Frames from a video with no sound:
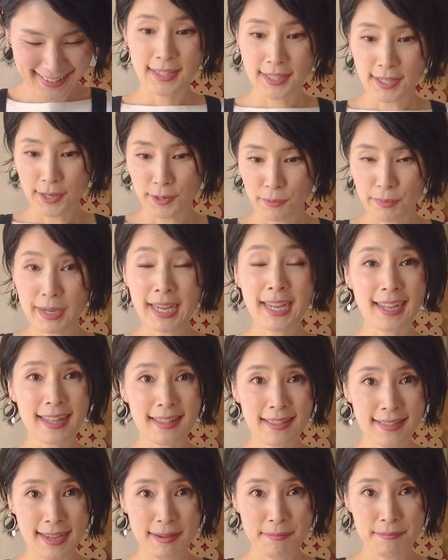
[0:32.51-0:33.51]
So we
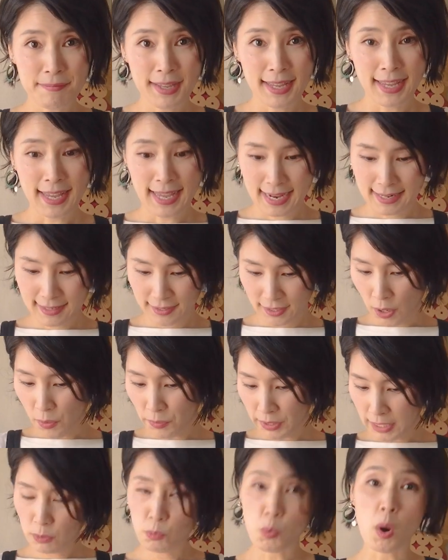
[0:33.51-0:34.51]
cut them and
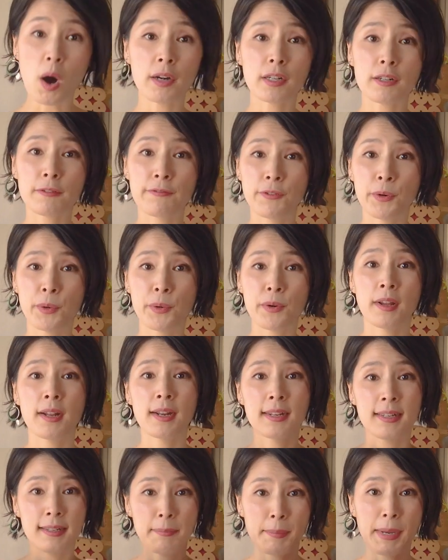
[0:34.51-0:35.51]
soak it in water for
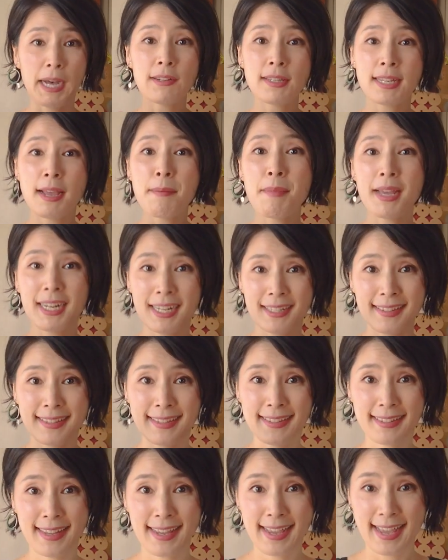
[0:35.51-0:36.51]
about 10
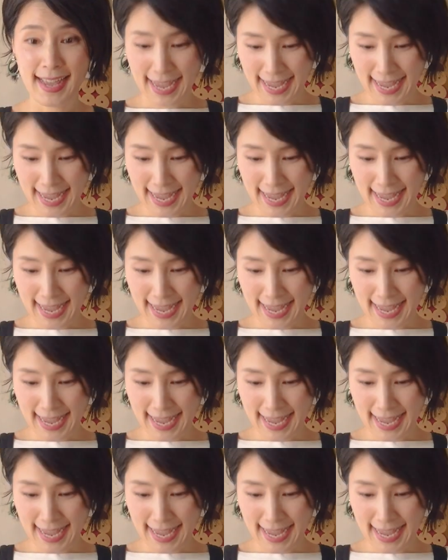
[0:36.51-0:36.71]
minutes.